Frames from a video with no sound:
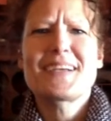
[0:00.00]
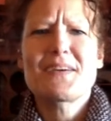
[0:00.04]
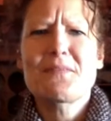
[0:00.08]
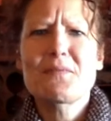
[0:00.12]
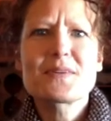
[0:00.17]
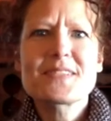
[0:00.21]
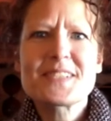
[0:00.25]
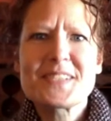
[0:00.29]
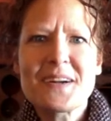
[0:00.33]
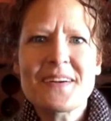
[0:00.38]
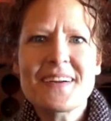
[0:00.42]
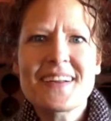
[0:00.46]

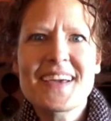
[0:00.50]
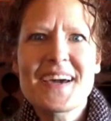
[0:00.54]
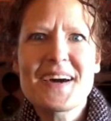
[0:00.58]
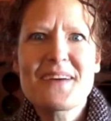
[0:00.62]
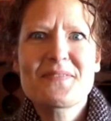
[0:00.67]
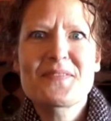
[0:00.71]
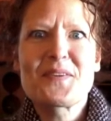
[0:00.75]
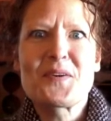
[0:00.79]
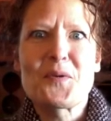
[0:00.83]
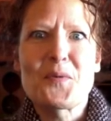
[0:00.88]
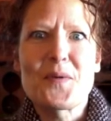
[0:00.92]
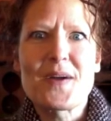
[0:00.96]
We're starting
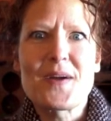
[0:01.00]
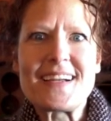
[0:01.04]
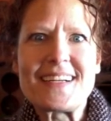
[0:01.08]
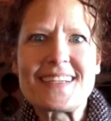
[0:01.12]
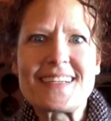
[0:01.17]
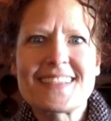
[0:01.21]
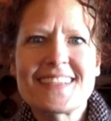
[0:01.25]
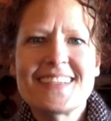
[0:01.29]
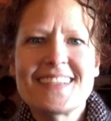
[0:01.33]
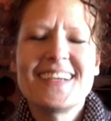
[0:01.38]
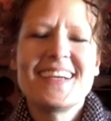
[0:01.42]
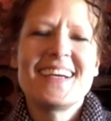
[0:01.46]
off
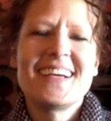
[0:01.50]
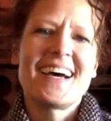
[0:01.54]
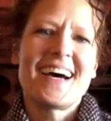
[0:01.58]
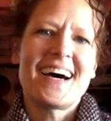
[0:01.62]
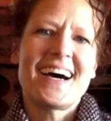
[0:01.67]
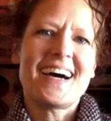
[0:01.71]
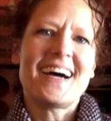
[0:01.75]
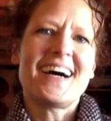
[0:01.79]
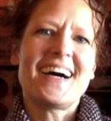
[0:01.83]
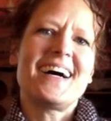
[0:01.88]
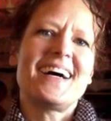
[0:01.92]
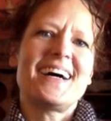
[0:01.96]
great.
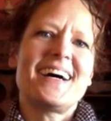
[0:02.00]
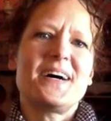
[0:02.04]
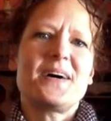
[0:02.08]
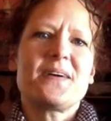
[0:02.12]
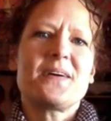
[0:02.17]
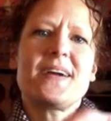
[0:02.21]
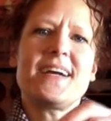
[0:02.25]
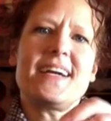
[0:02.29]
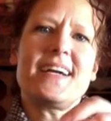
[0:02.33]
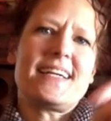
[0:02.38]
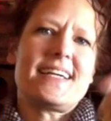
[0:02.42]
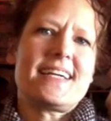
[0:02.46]
All
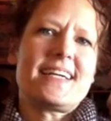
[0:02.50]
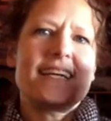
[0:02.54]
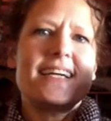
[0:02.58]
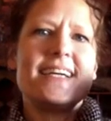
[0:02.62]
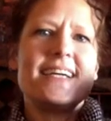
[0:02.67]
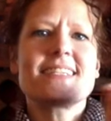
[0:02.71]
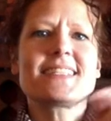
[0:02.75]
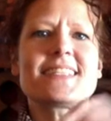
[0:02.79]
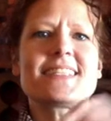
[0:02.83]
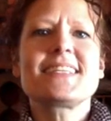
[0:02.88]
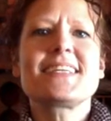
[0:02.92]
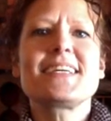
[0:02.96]
right,
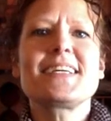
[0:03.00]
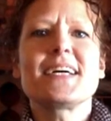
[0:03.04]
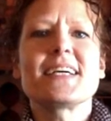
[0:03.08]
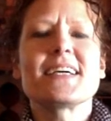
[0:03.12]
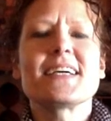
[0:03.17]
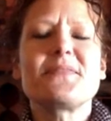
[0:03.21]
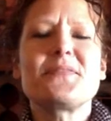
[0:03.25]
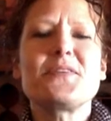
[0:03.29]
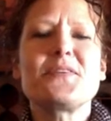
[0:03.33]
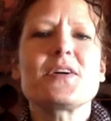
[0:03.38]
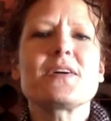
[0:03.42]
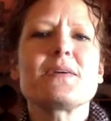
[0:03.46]
here's the deal.
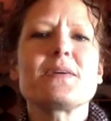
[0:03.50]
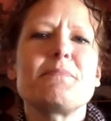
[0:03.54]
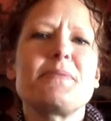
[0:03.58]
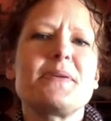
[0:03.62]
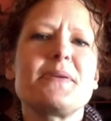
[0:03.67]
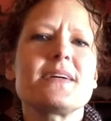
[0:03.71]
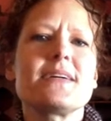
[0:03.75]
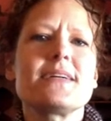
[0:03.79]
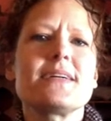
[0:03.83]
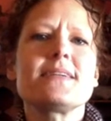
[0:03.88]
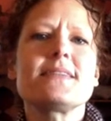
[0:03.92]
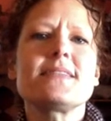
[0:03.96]
If you're in
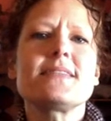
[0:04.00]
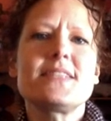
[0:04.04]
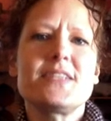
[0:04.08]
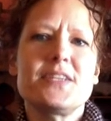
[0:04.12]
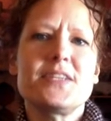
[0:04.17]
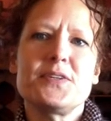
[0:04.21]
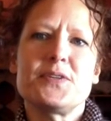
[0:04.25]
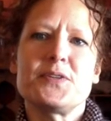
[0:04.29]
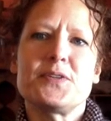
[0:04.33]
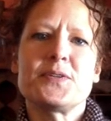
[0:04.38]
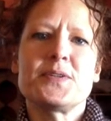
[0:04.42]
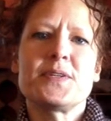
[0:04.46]
period
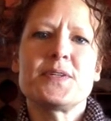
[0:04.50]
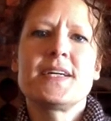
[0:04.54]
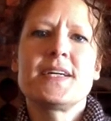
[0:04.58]
2,